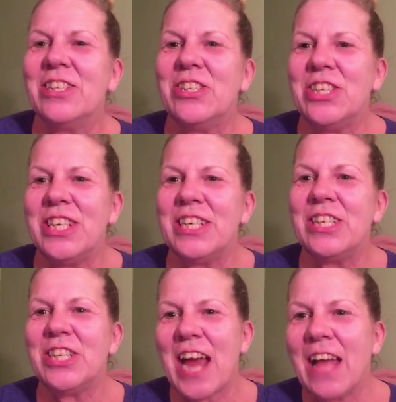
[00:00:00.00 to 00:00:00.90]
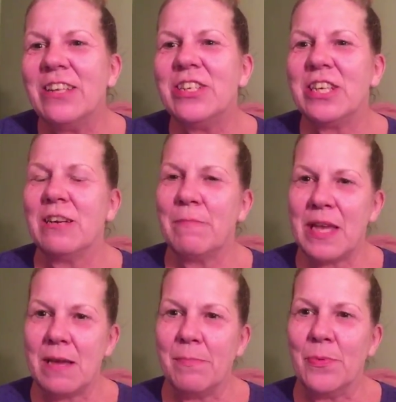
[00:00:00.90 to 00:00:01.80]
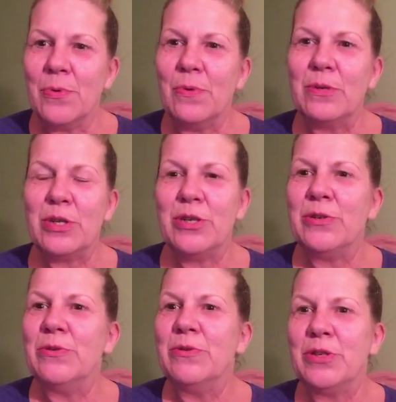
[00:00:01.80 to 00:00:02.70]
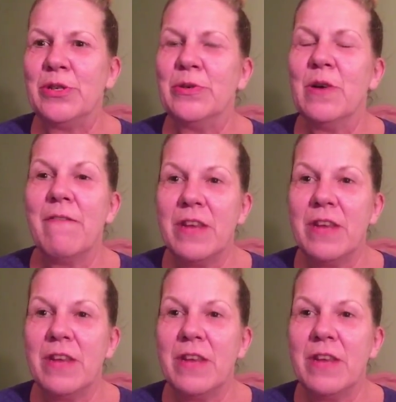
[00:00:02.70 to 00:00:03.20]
She's challenging people to do a